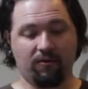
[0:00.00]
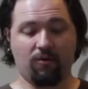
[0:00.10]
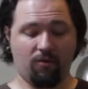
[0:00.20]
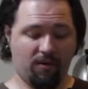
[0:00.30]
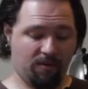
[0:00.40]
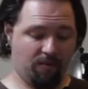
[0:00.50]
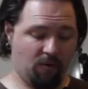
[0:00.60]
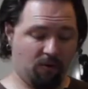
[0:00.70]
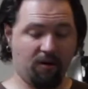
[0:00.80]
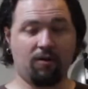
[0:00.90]
So the
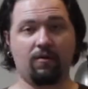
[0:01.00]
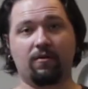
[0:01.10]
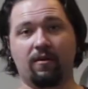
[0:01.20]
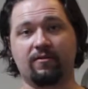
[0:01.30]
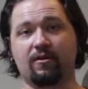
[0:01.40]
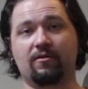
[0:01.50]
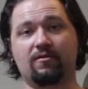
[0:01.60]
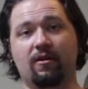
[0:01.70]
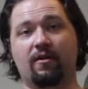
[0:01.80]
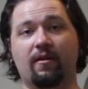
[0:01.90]
oil is necessary